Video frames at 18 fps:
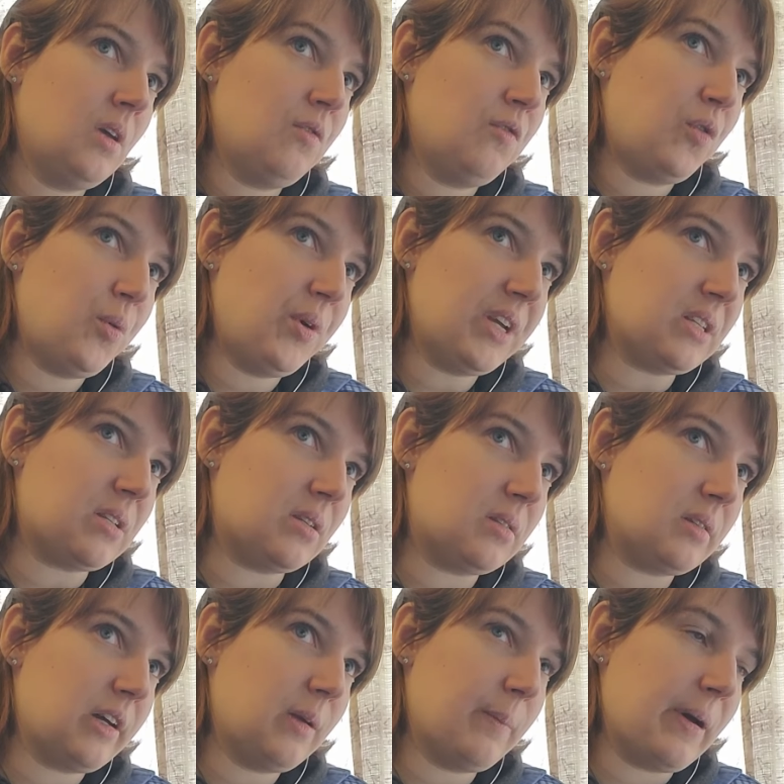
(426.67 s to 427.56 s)

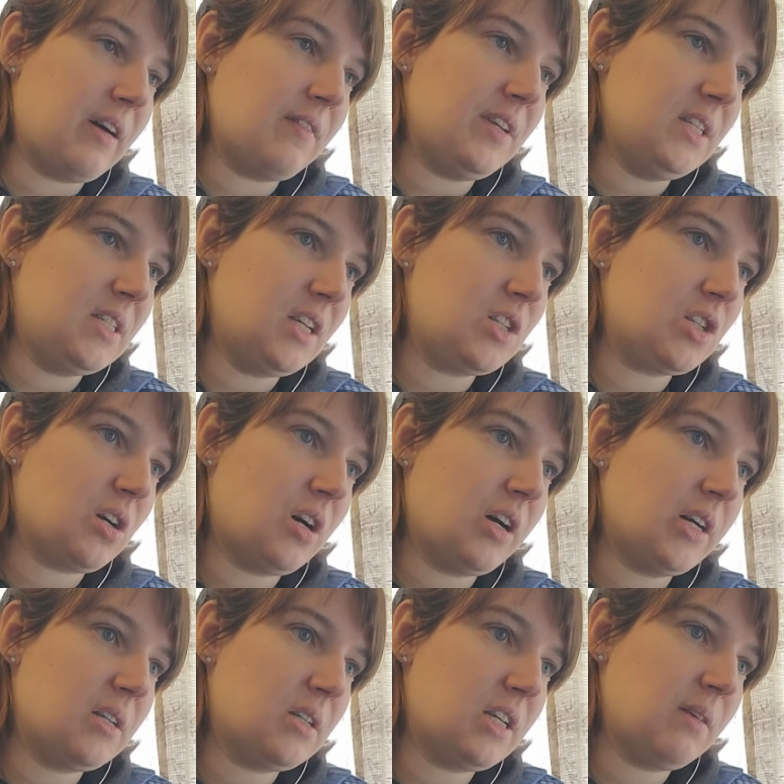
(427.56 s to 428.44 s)
Focus. I'm having such a
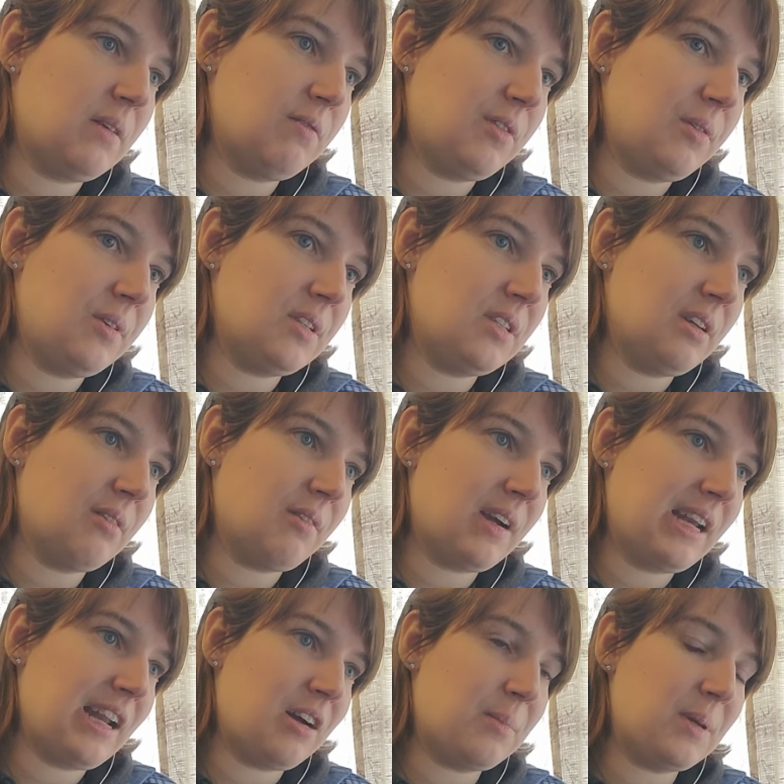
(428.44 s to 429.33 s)
hard time focusing
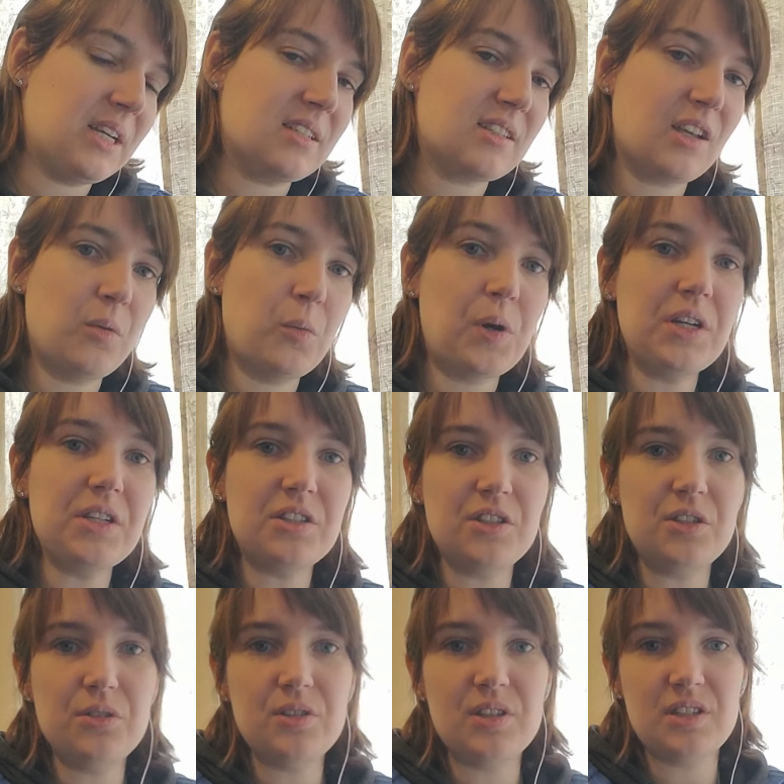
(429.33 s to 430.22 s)
right now because I want to
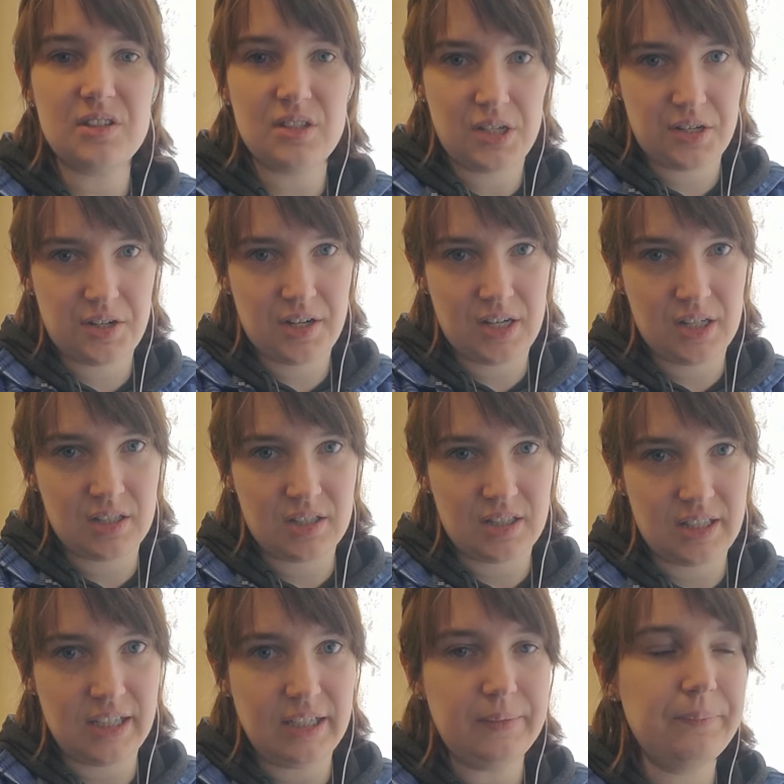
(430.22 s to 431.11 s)
do this
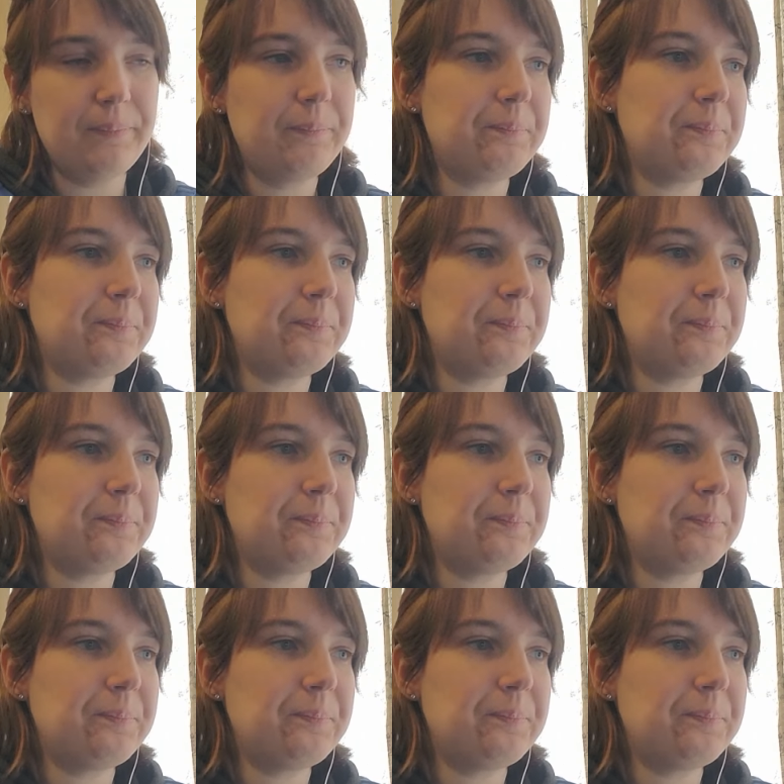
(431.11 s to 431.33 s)
seriously.